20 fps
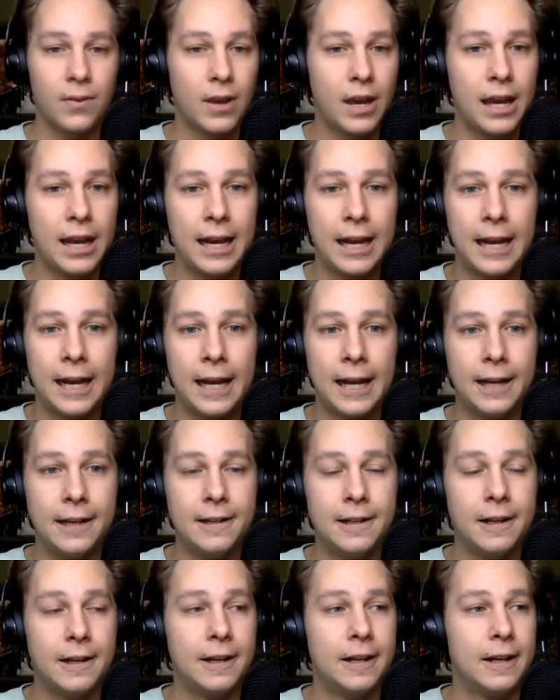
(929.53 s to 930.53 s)

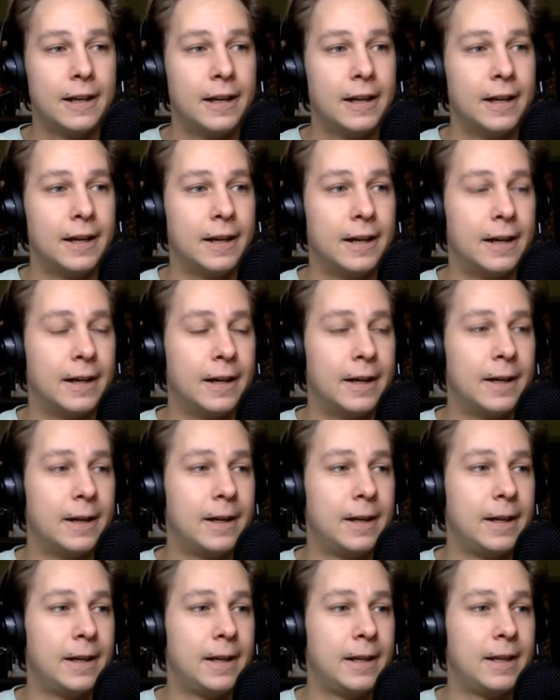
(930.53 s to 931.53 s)
and kind
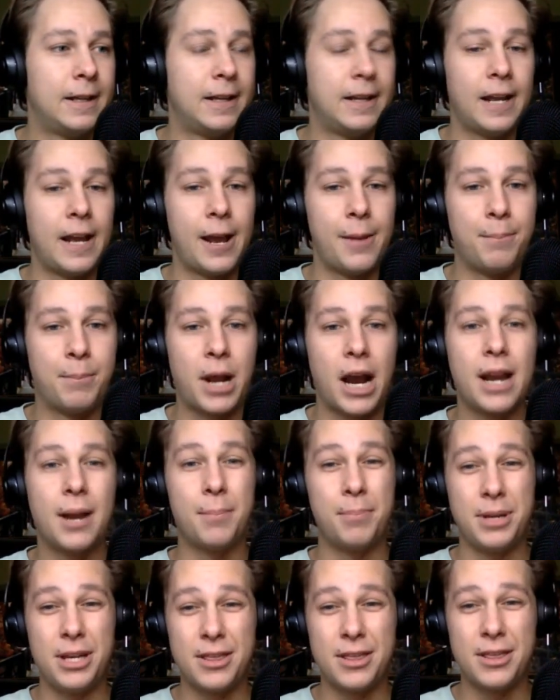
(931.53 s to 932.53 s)

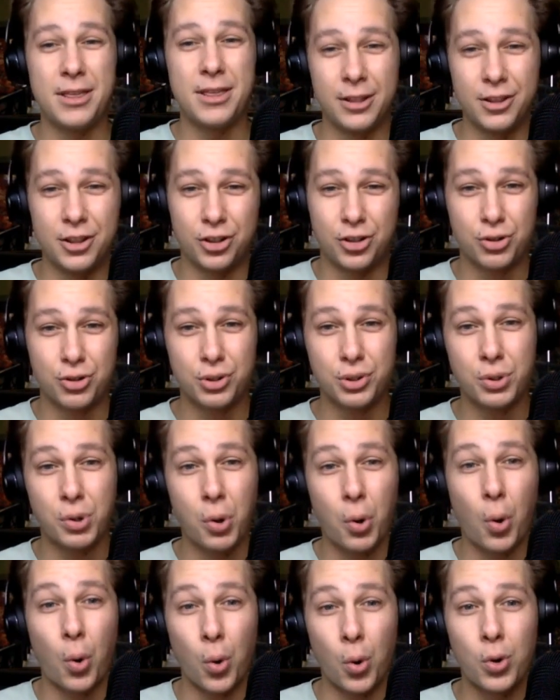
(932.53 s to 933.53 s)
of be the true
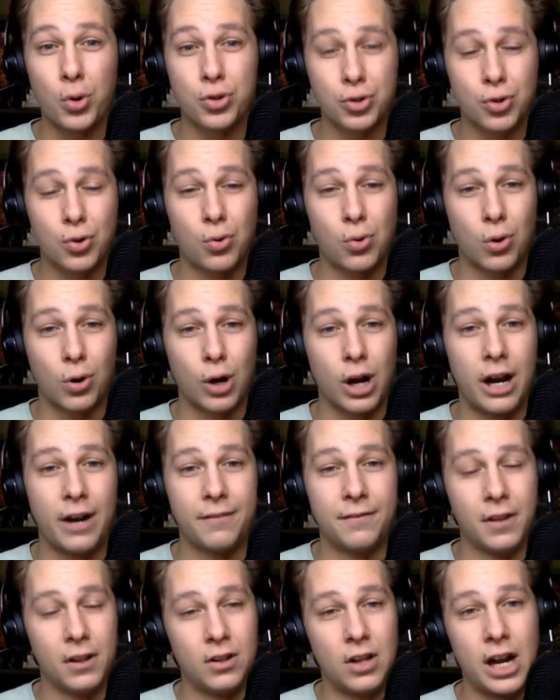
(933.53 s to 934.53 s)
goal scorer
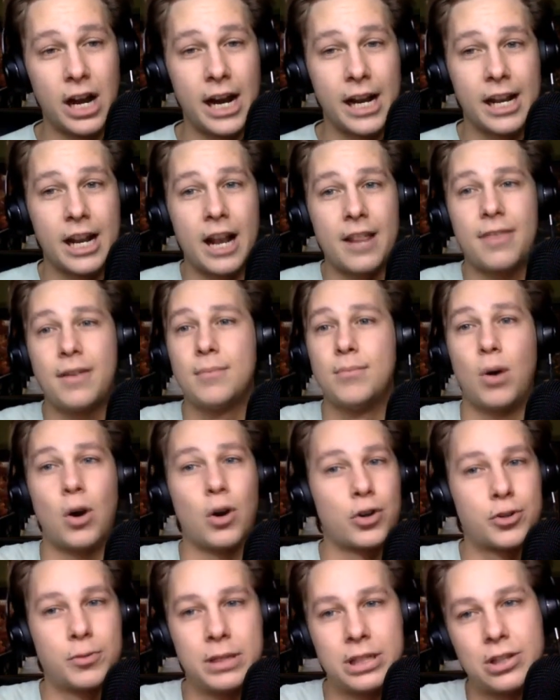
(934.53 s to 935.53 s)
of the line. And I think
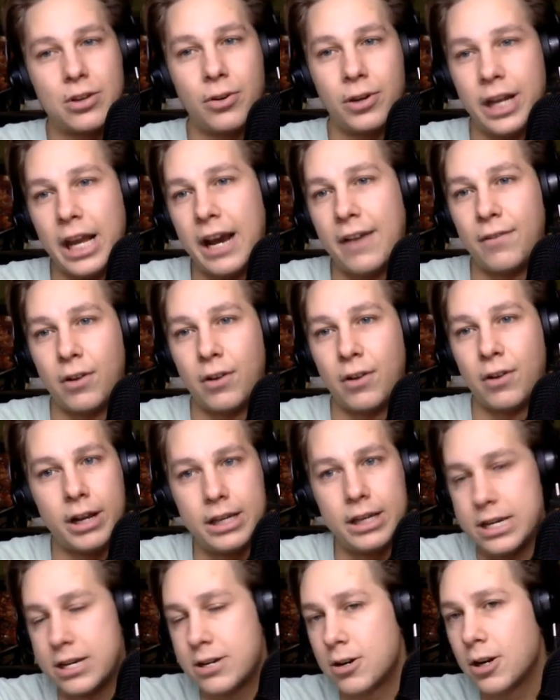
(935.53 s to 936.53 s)
Marchment's going to have a
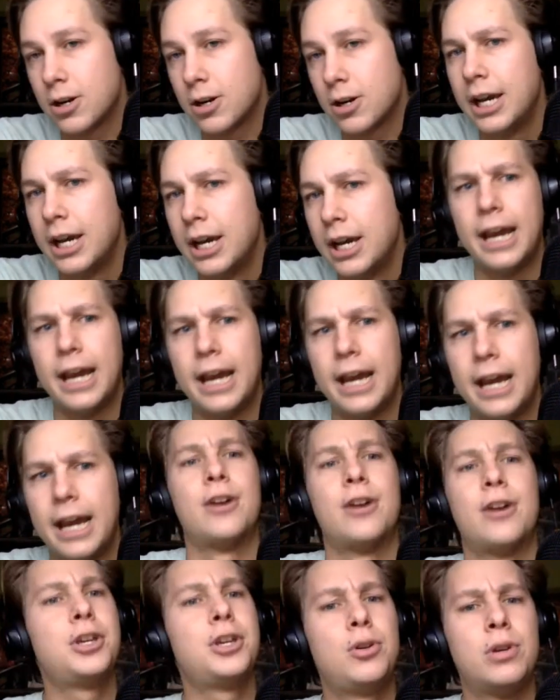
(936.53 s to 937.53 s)
great year. And I
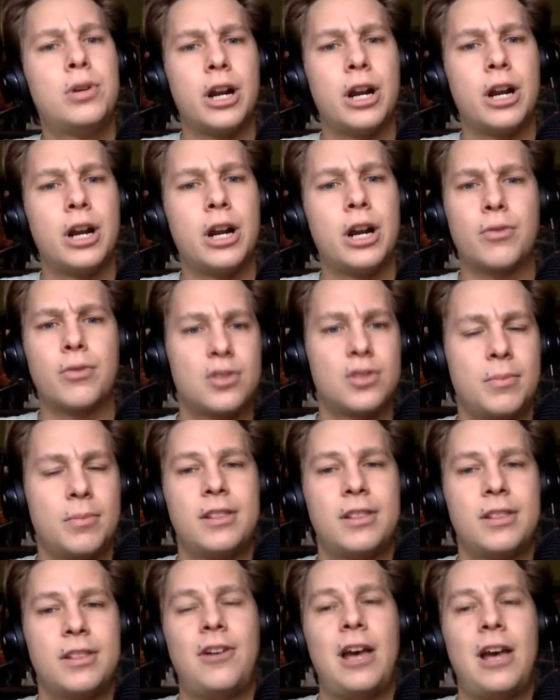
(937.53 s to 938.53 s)
don't think you can
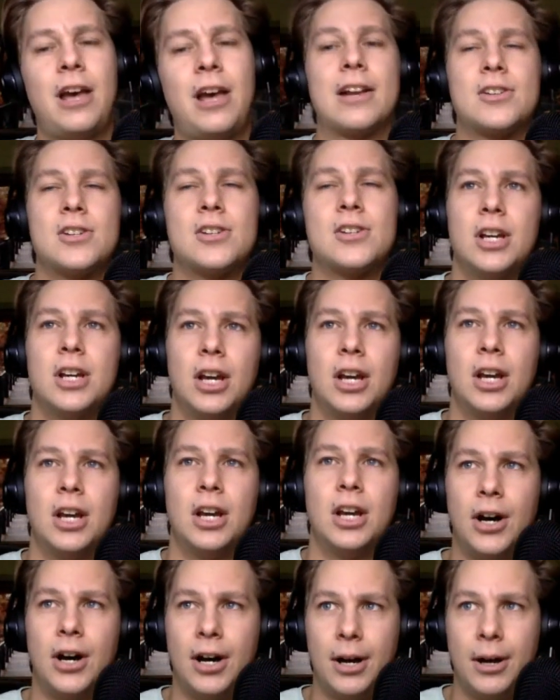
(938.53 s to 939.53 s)
underestimate the fact,
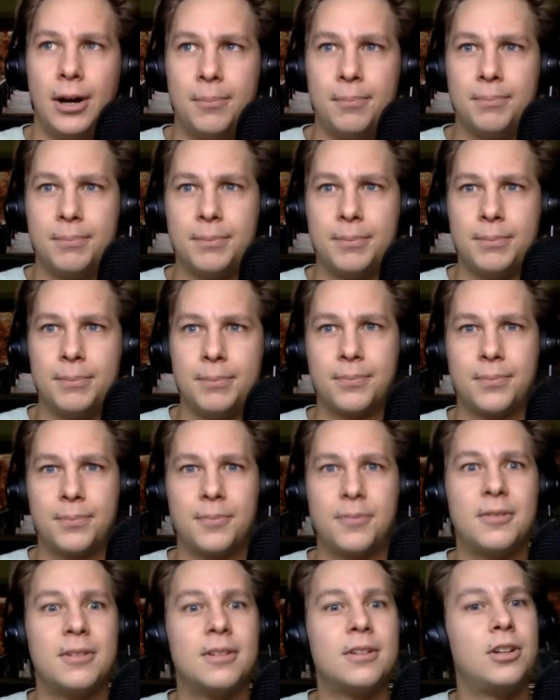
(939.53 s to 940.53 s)

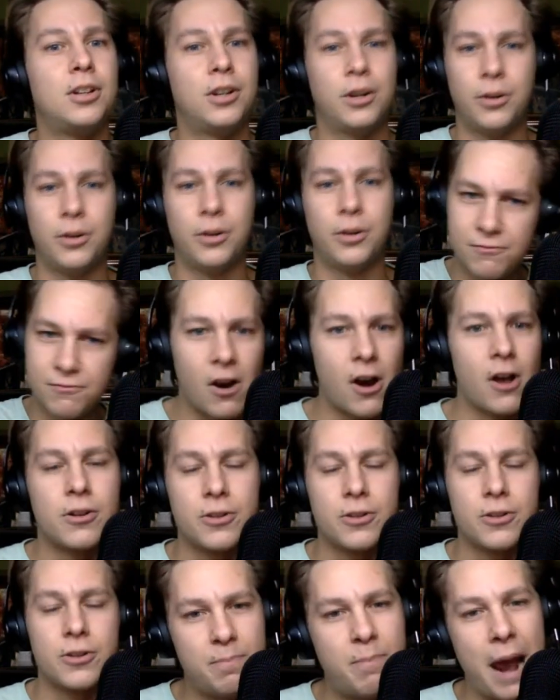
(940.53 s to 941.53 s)
you know, his
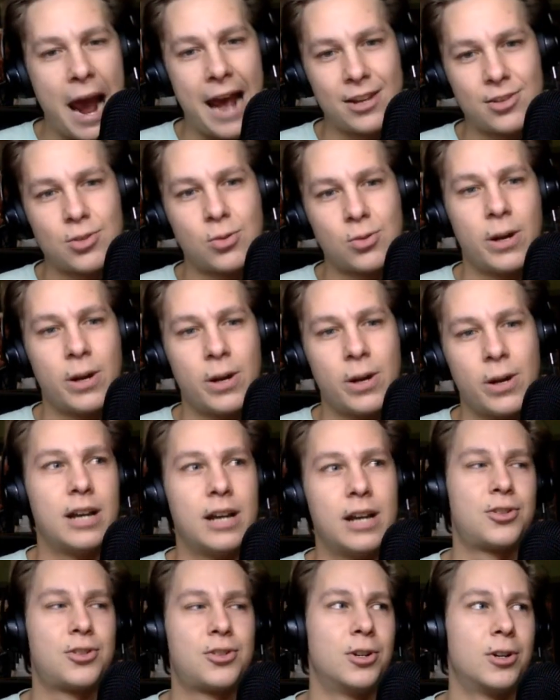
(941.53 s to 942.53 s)
father did pass away
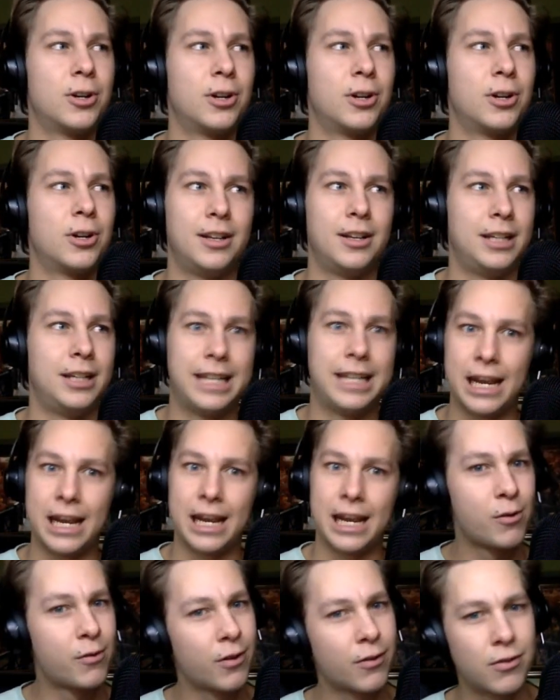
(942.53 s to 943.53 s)
last year. He
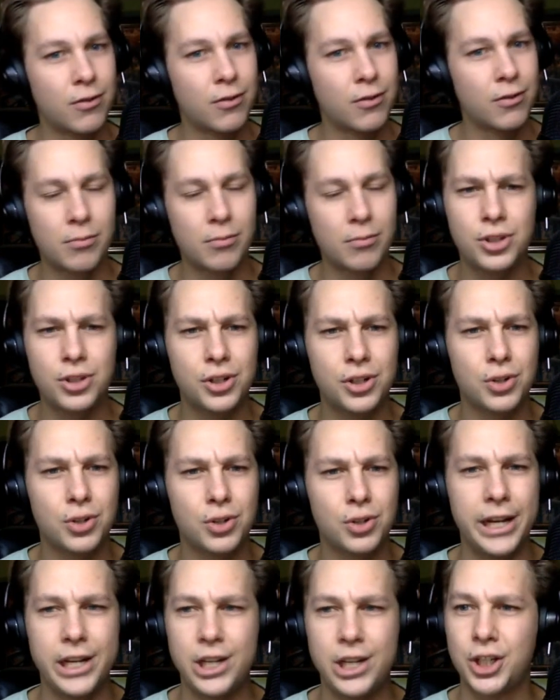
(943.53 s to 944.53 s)
came over from a new
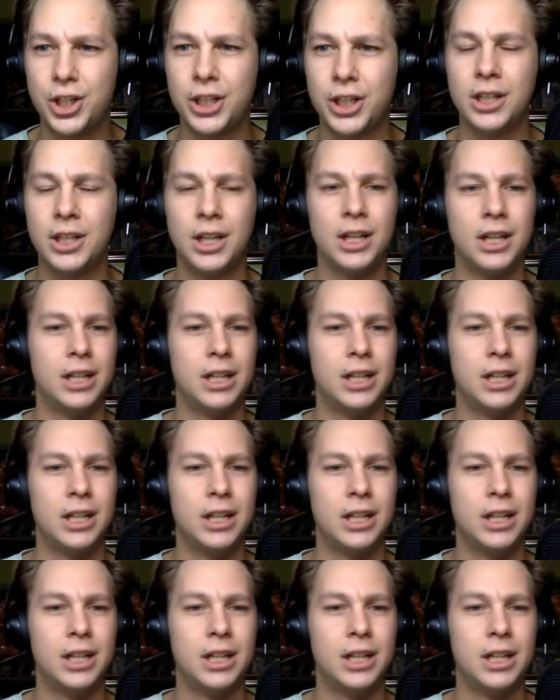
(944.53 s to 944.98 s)
situation.